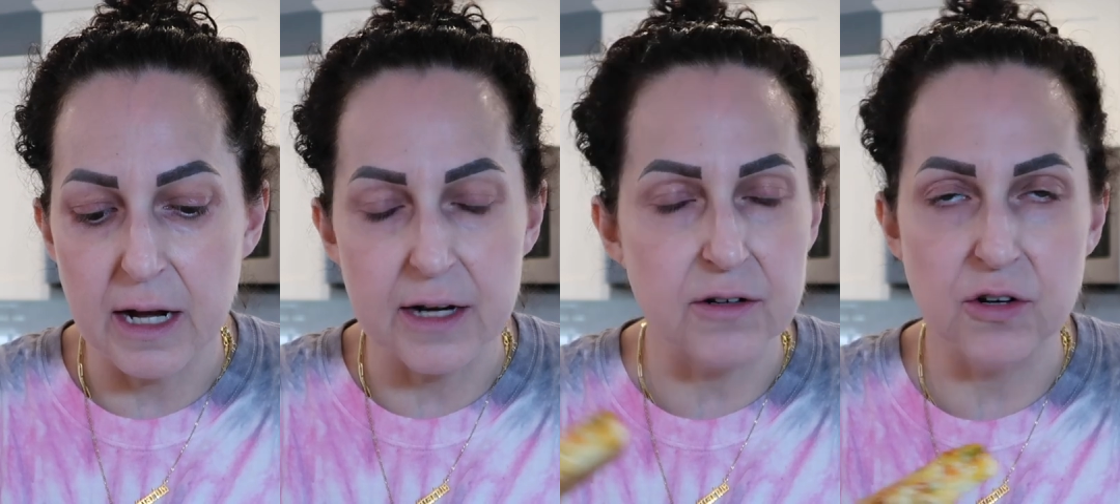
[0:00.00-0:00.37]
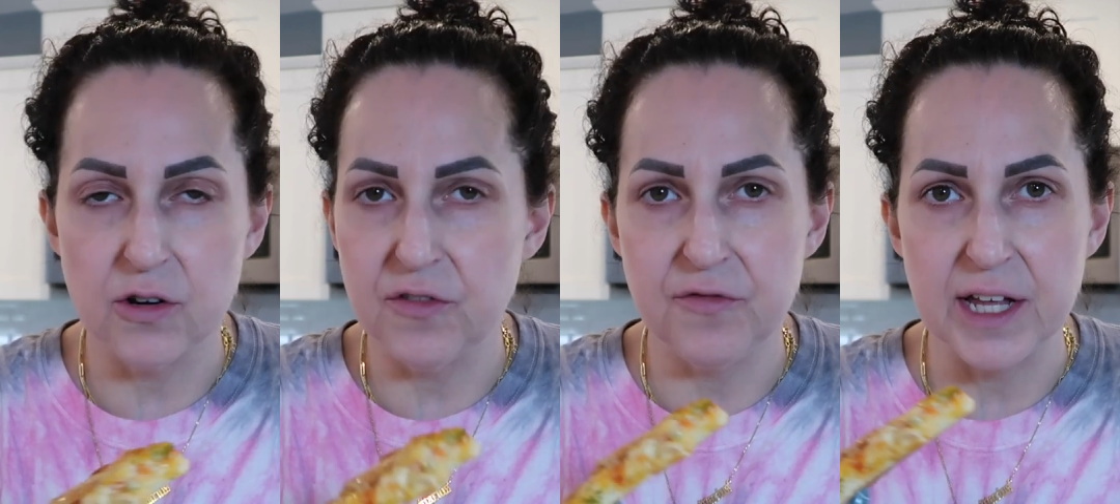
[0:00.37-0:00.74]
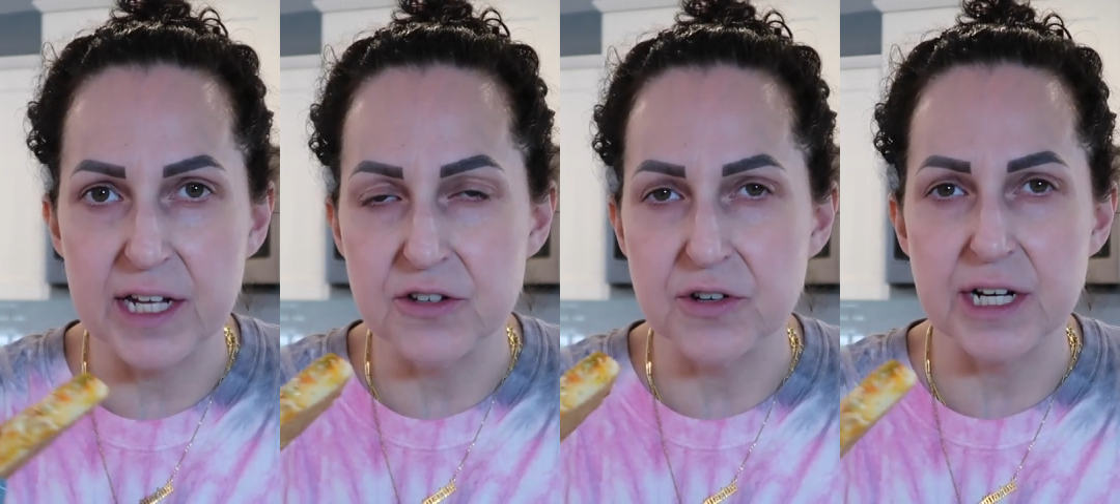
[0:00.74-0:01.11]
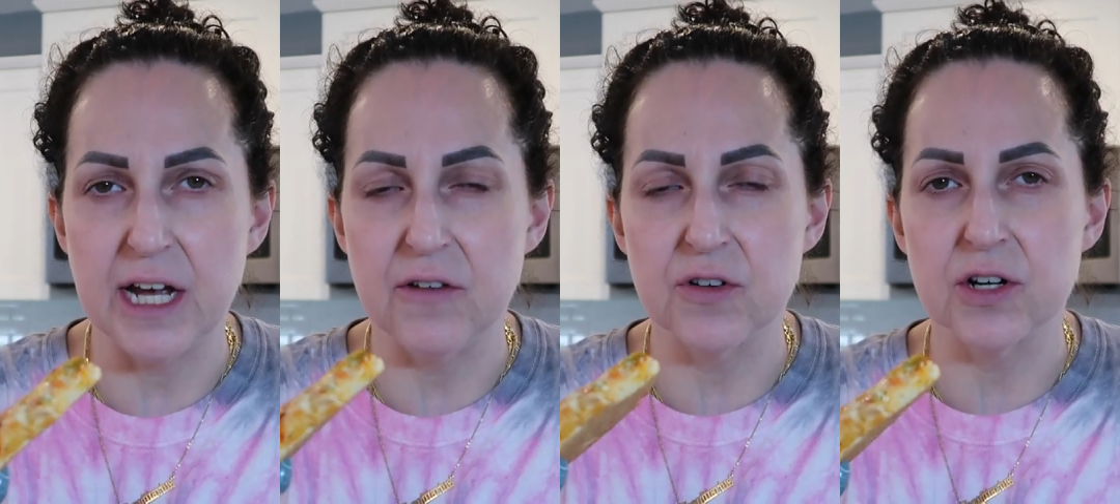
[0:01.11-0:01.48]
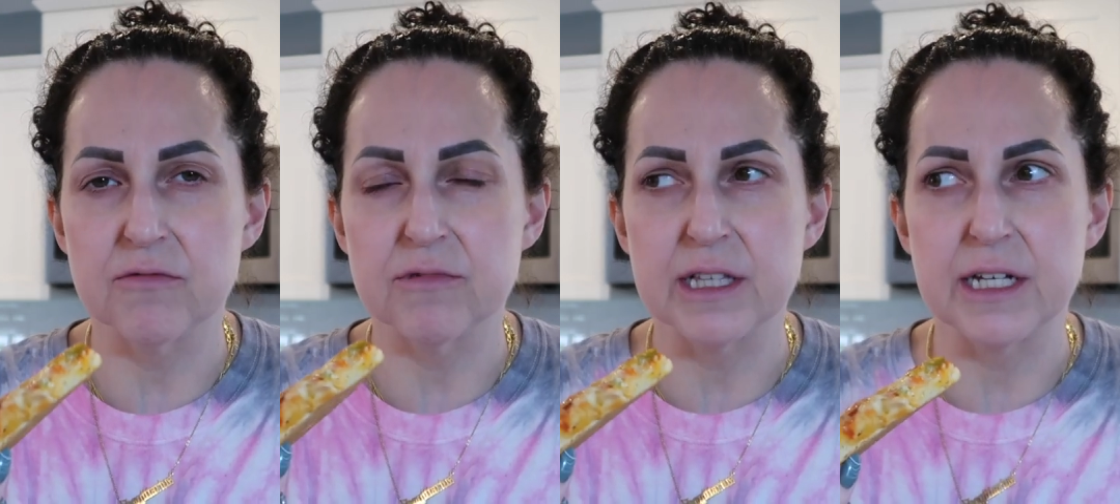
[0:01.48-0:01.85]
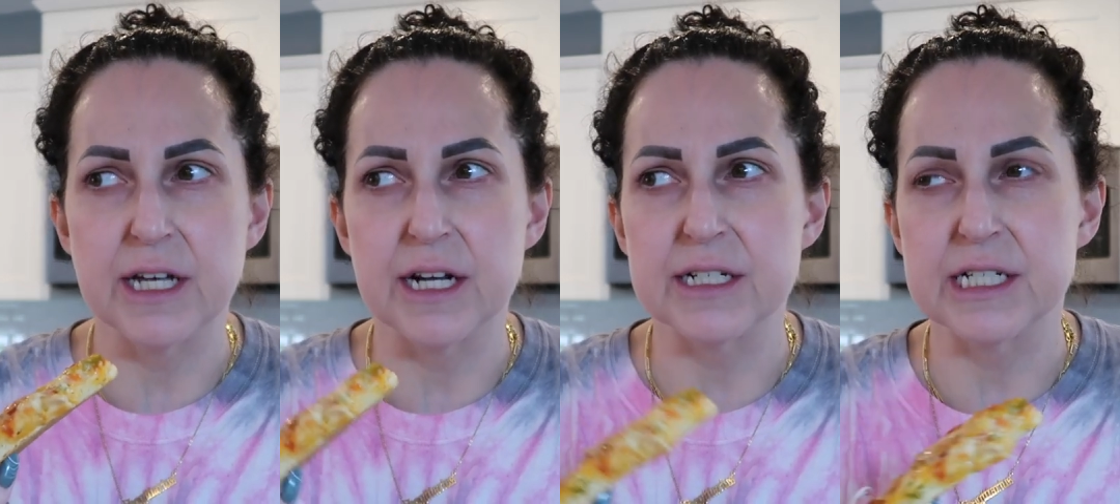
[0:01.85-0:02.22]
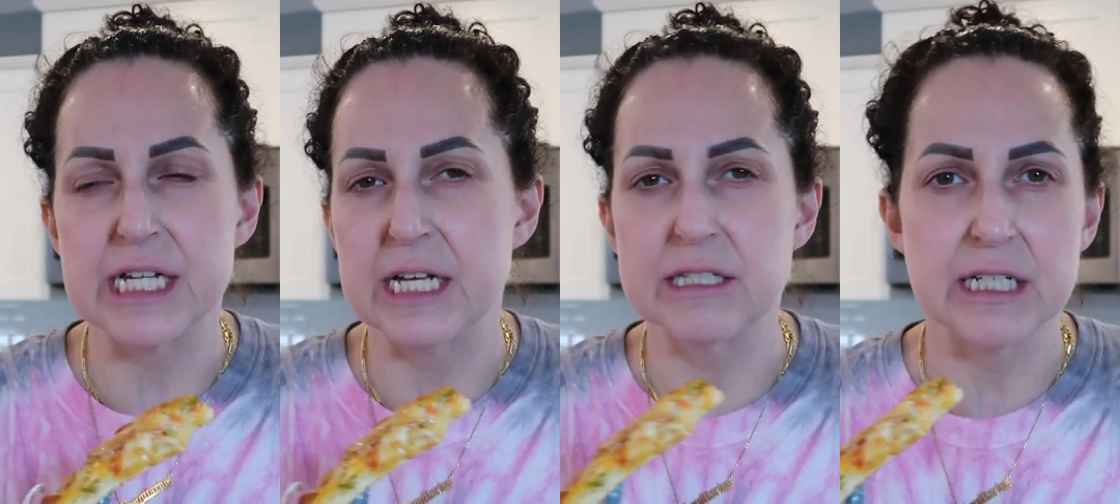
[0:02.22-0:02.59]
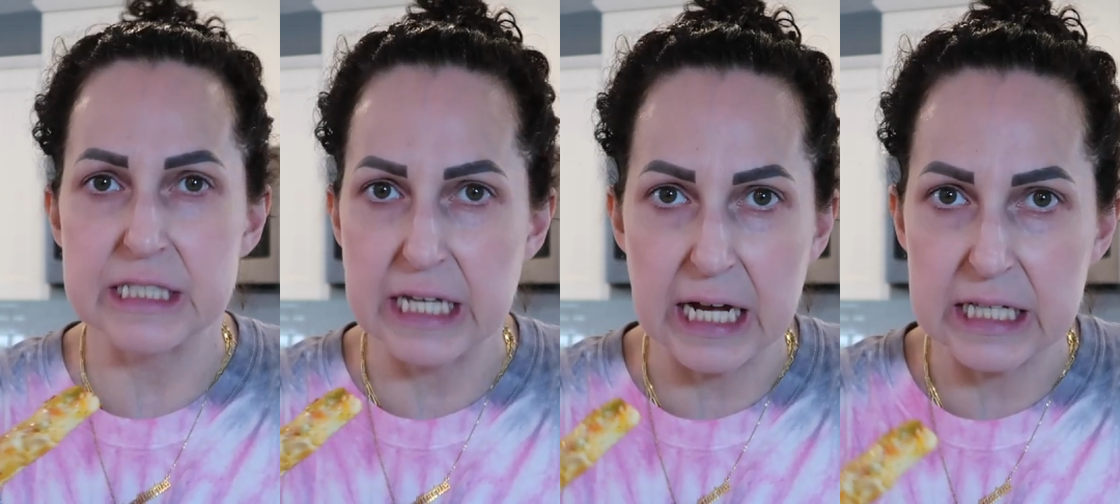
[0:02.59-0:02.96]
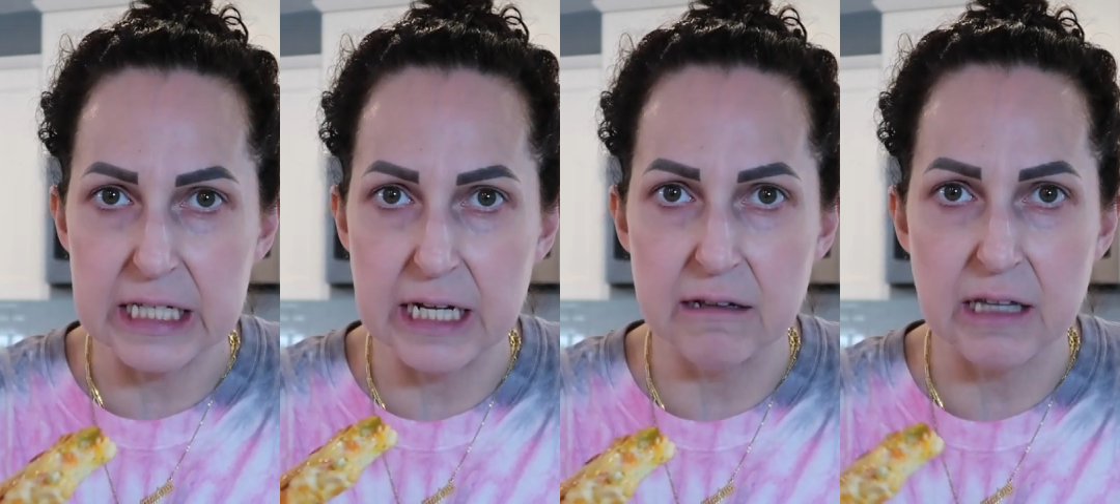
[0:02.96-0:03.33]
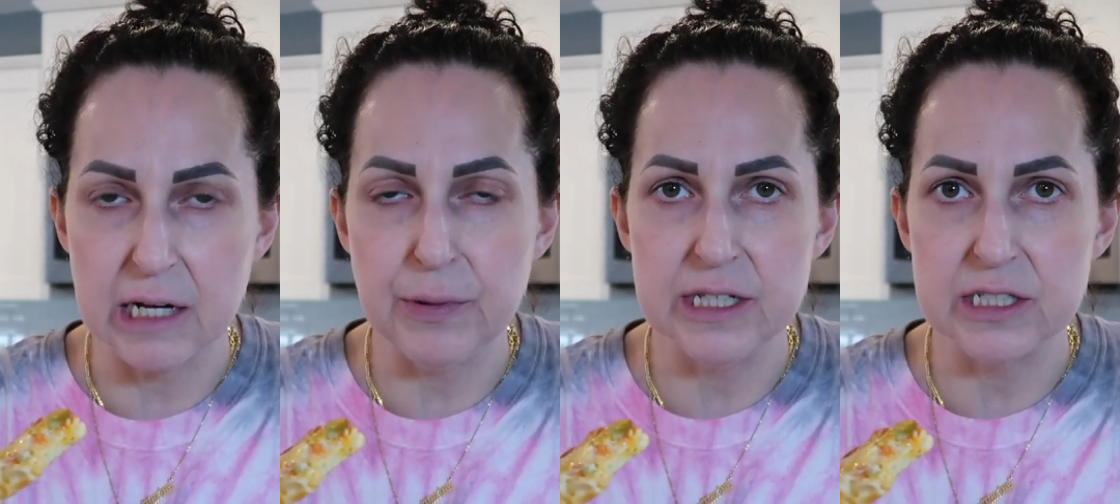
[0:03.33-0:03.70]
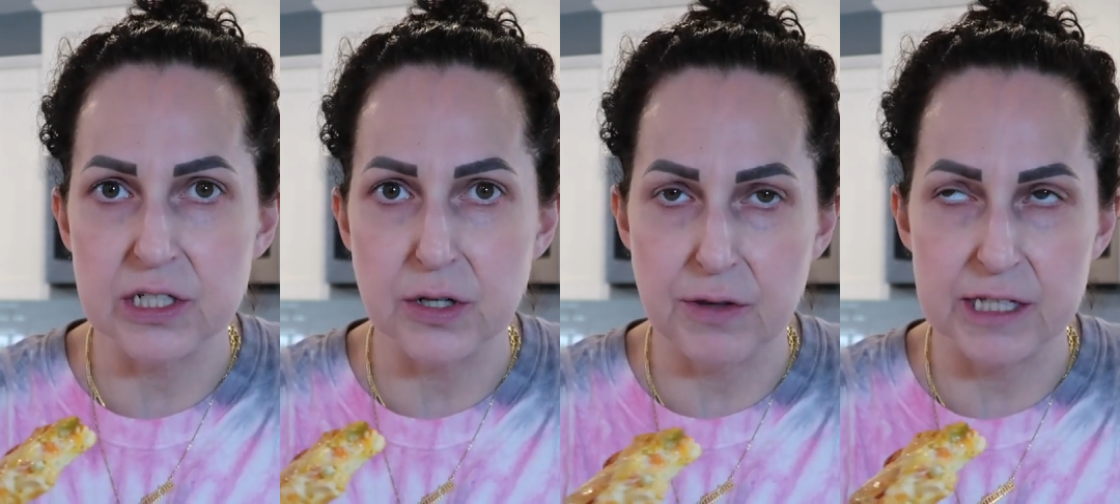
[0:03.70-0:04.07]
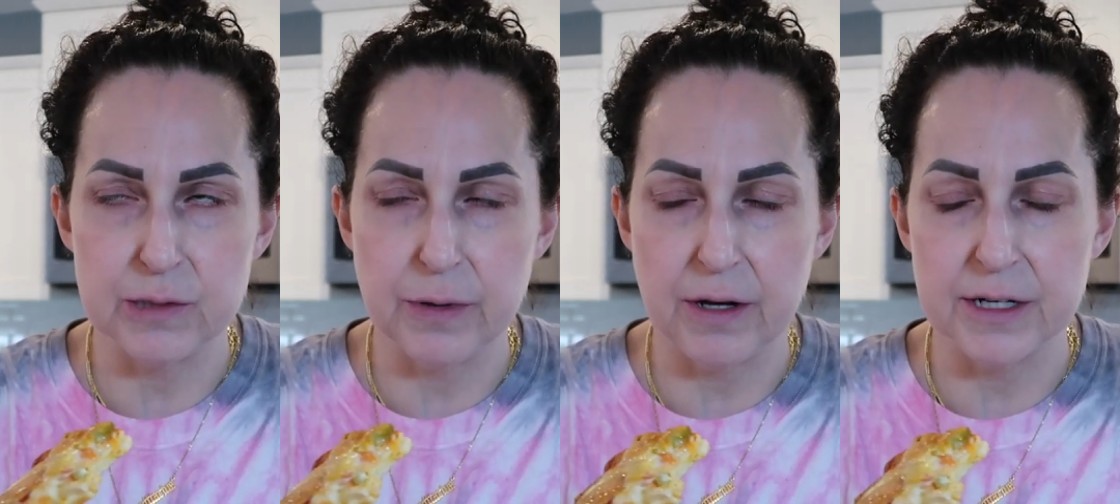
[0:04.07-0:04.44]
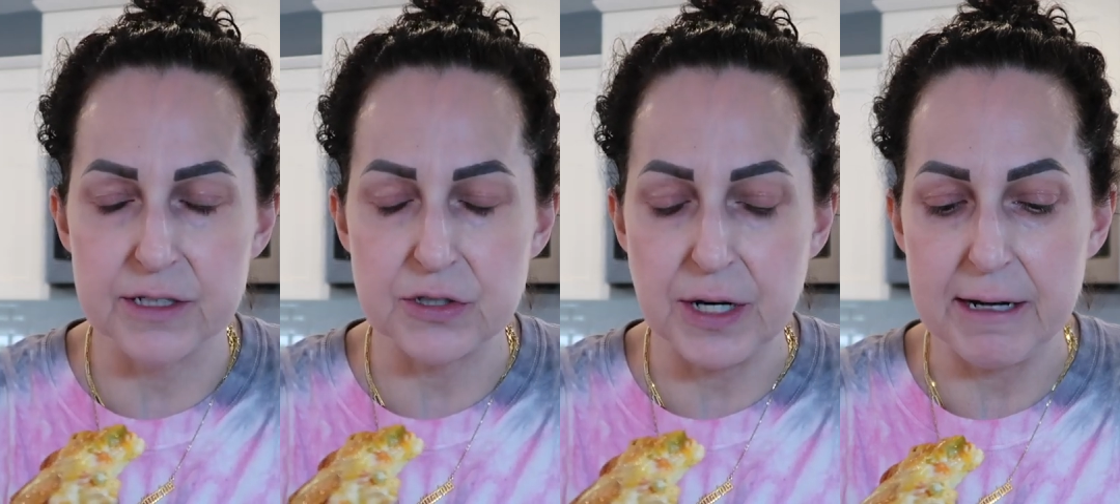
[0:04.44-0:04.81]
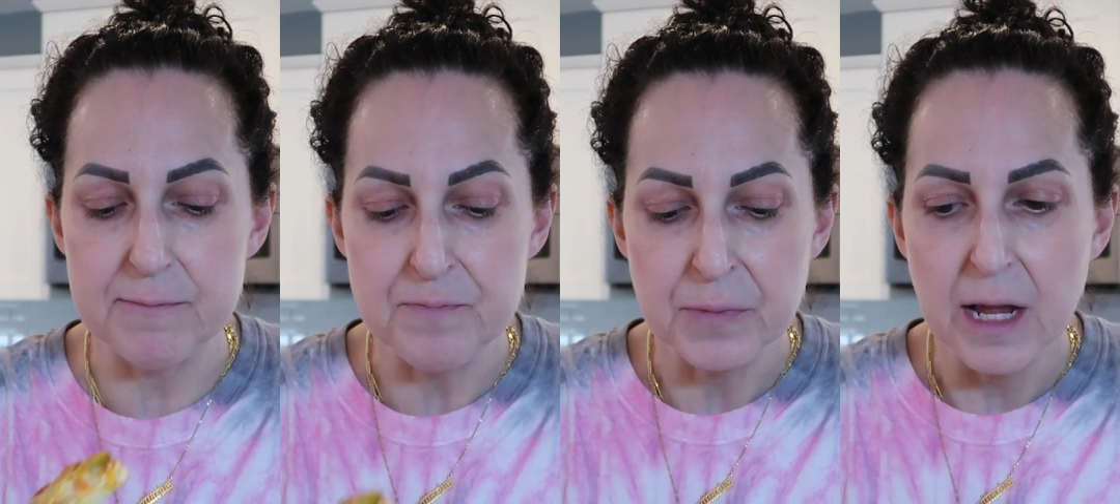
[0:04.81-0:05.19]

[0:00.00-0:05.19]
I don't know if like you can ever really get it to taste exactly like pizza dough, let's be honest, right?